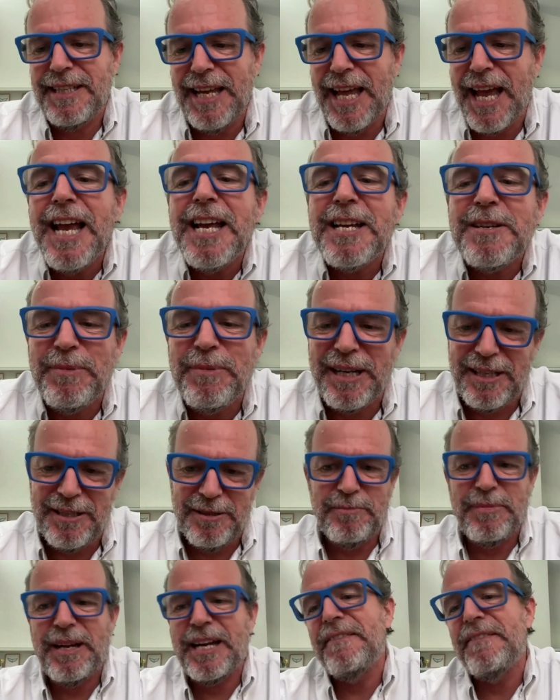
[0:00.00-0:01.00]
8
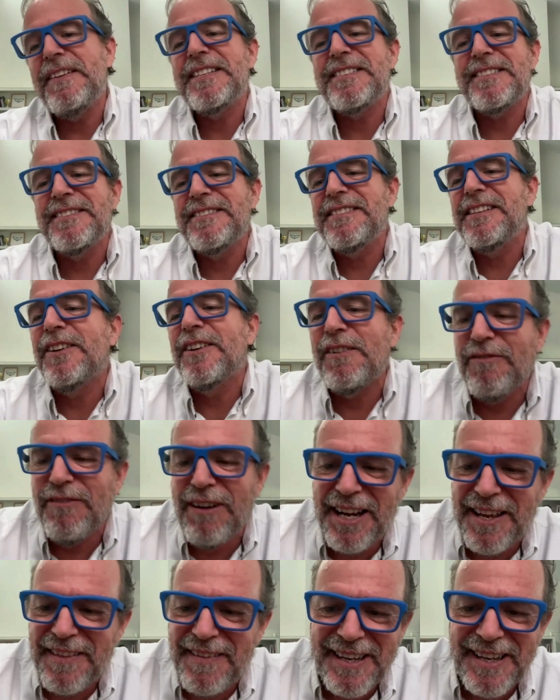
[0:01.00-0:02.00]
million. But if it's in Silicon
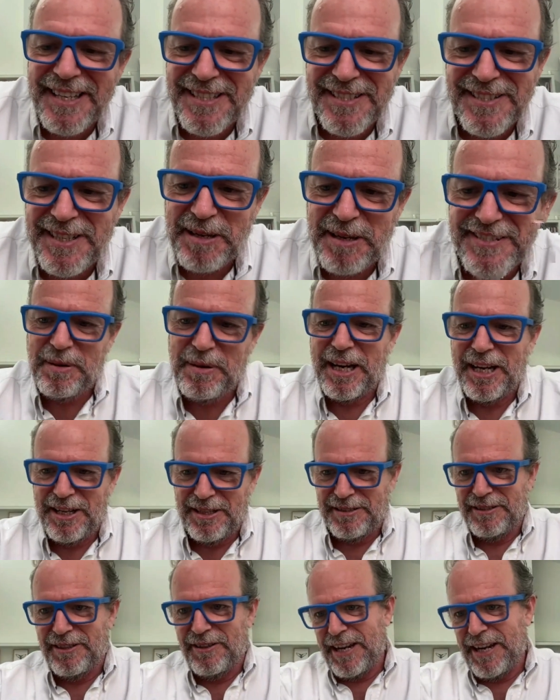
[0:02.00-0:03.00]
Valley, then it's 10 million.
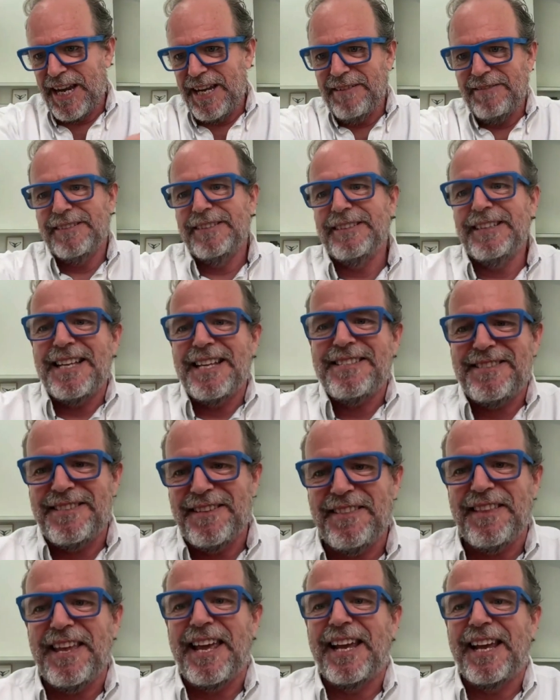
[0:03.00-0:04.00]
Okay, that's the
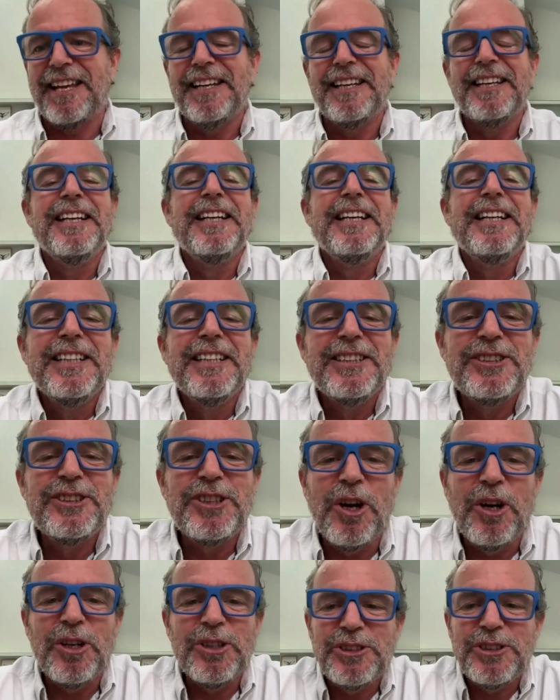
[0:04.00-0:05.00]
thing.
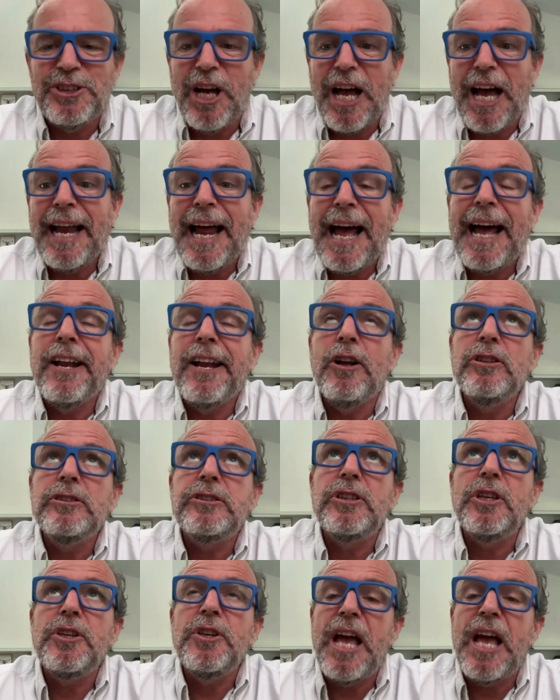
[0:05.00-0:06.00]
So and
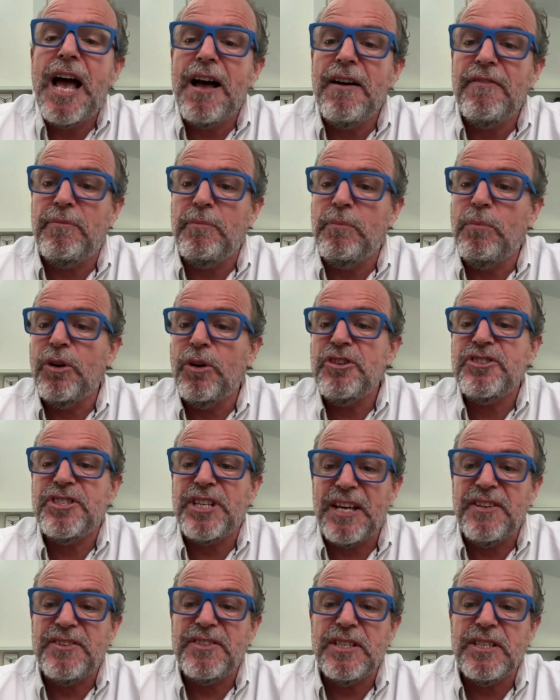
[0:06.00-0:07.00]
also you have more
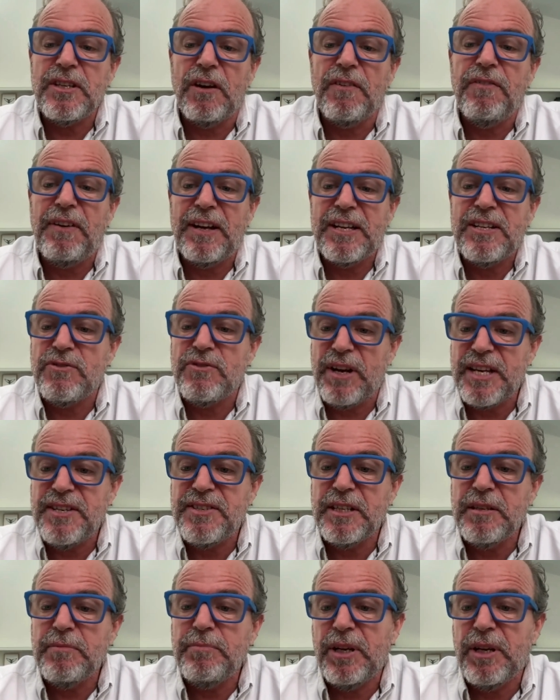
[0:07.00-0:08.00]
chances of
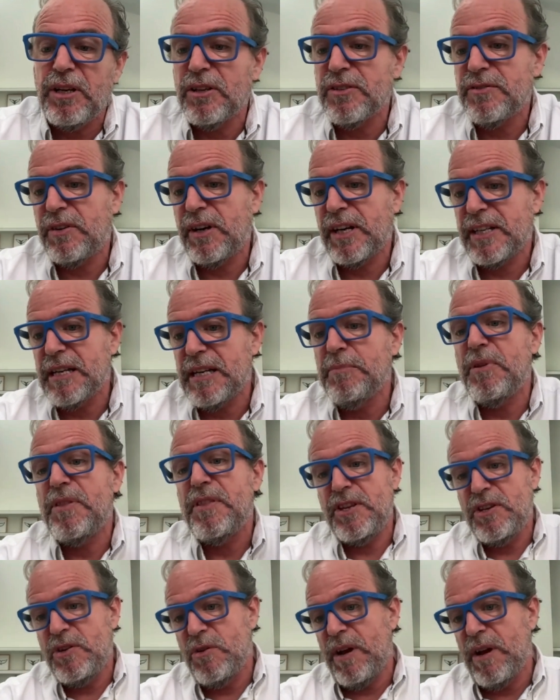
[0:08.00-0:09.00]
fundraising because, for example,
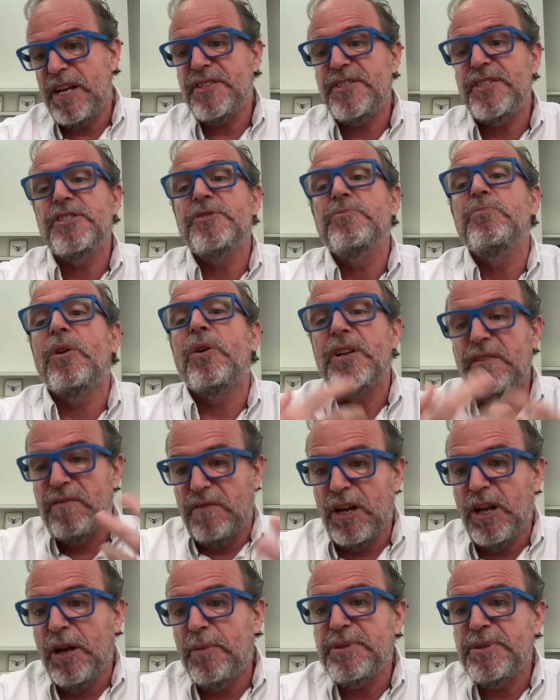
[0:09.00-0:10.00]
the US is more
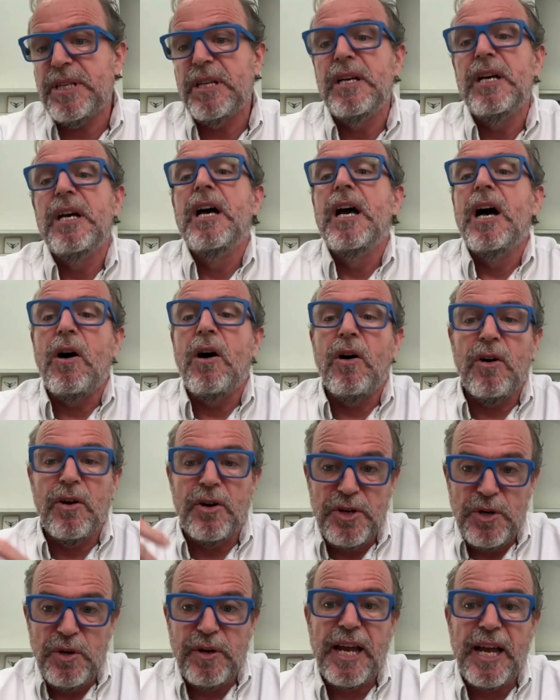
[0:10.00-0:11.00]
developed or
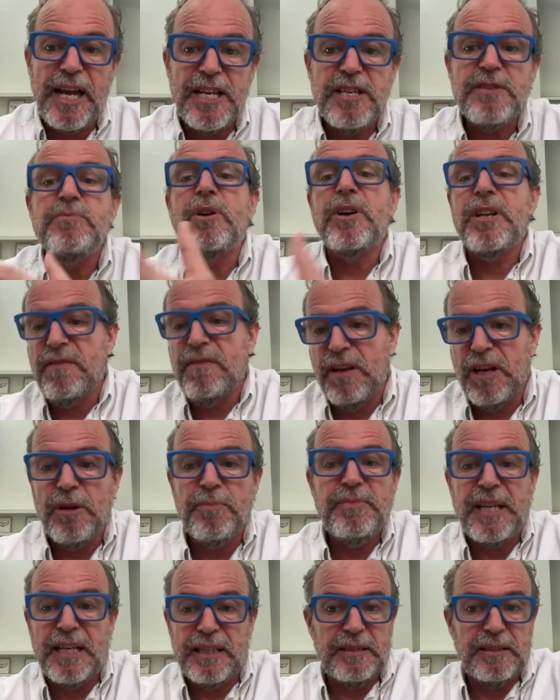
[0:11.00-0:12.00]
UK is more
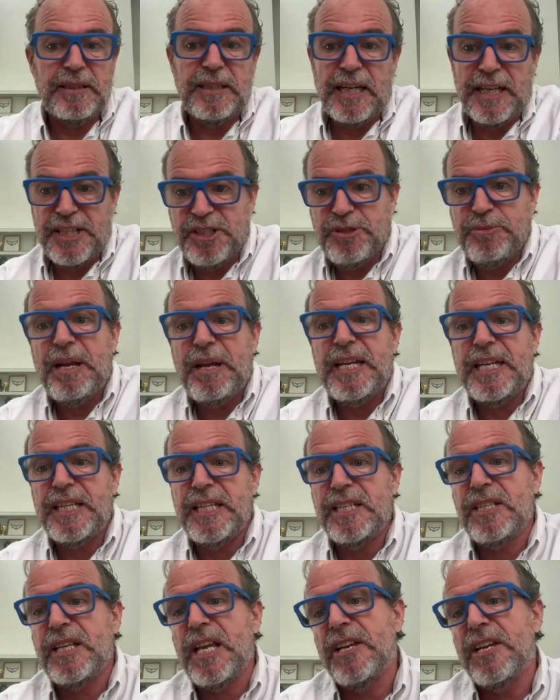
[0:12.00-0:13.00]
developed than Spain in
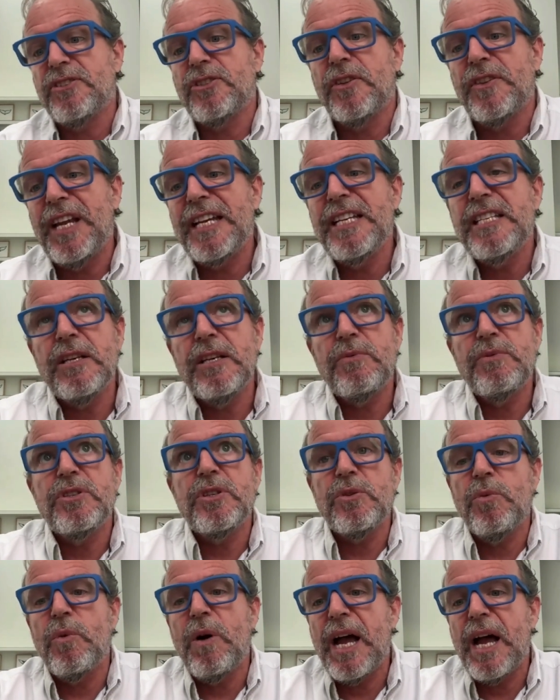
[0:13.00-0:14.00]
this case. So that is the
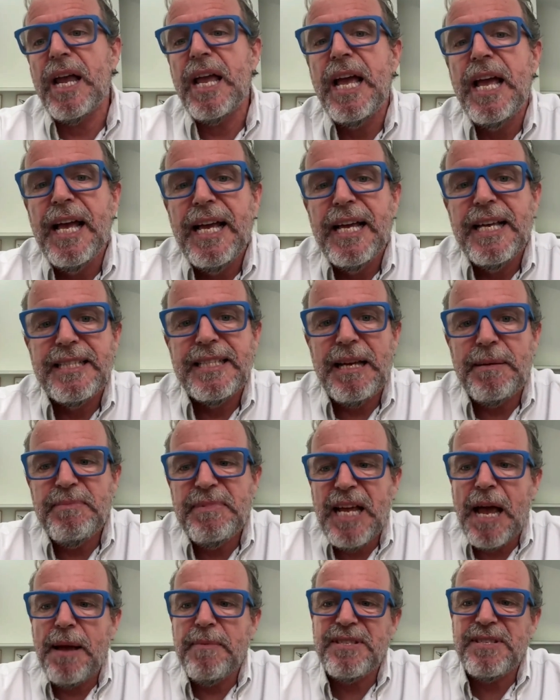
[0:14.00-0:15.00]
reason why
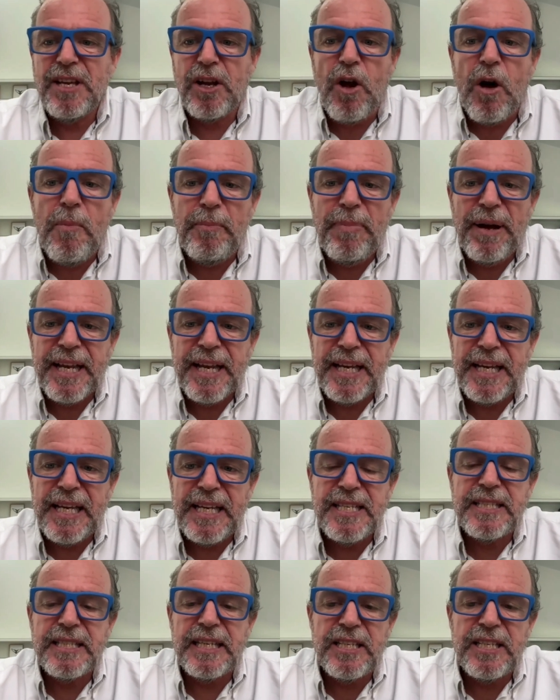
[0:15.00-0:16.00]
sometimes the company
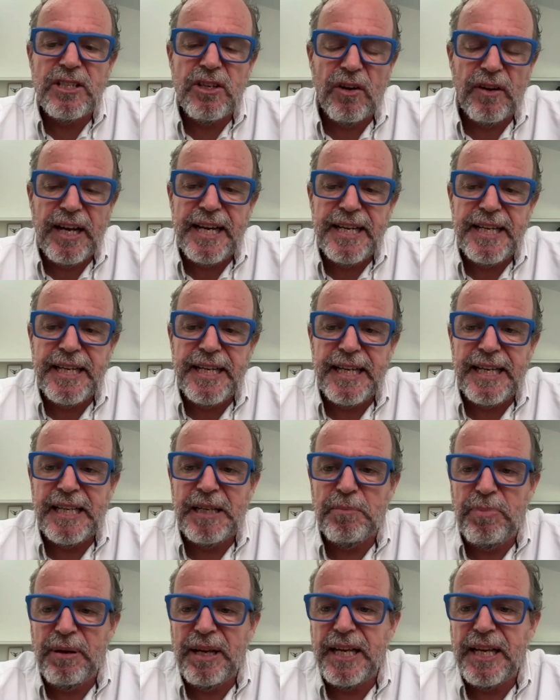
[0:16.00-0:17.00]
is located in
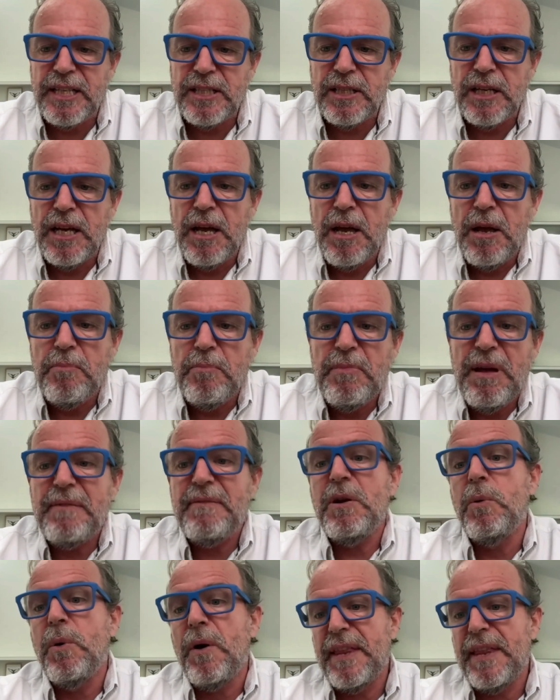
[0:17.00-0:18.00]
a place
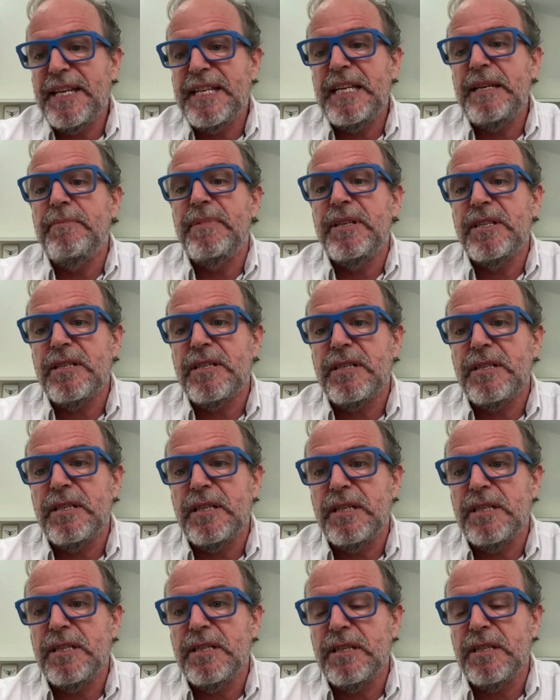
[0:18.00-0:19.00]
maybe where the team
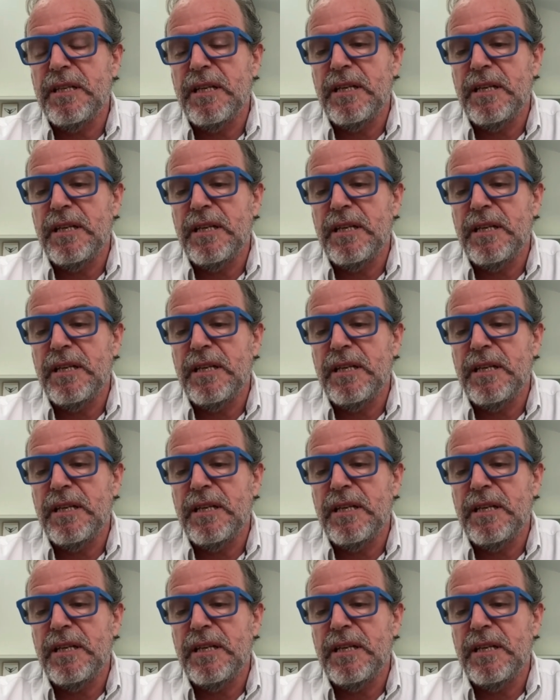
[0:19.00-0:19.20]
is